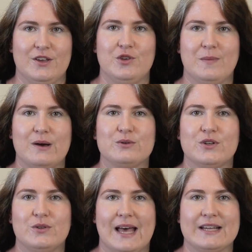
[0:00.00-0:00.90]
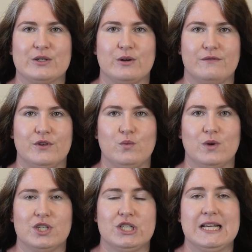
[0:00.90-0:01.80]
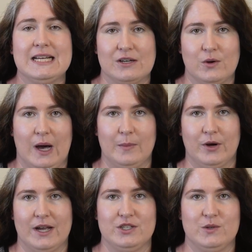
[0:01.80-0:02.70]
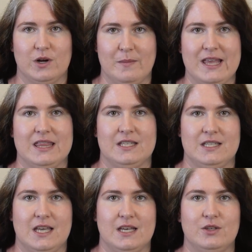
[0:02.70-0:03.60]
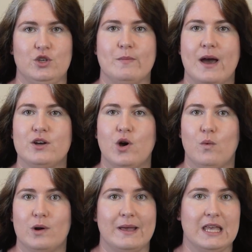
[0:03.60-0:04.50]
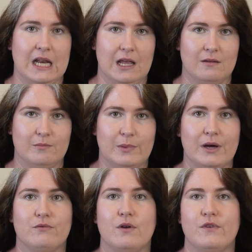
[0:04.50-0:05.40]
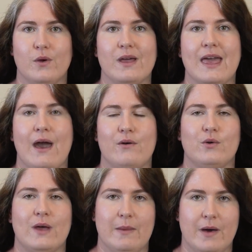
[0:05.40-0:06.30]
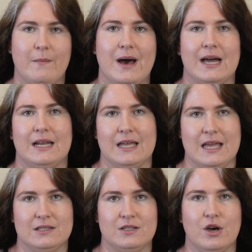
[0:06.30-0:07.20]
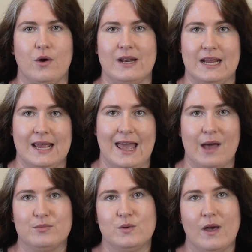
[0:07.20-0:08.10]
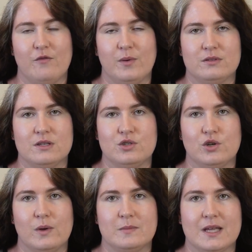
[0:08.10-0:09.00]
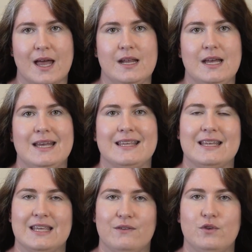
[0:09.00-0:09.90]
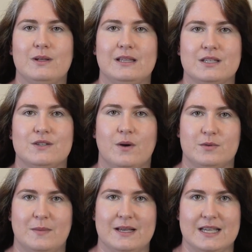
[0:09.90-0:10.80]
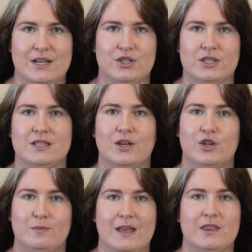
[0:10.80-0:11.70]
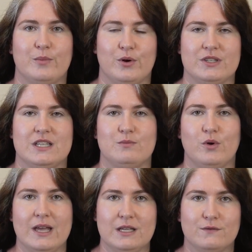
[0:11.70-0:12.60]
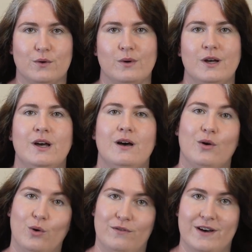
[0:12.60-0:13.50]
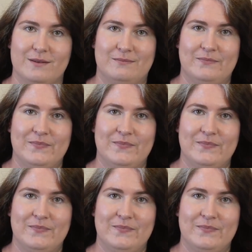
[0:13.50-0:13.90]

You might also like to review which technical upgrades you want to make this year. You might not want to make any, but reviewing how your email marketing, SEO, and any apps you have built into your website can give you a list of optimizations that could make the process more easeful or fun.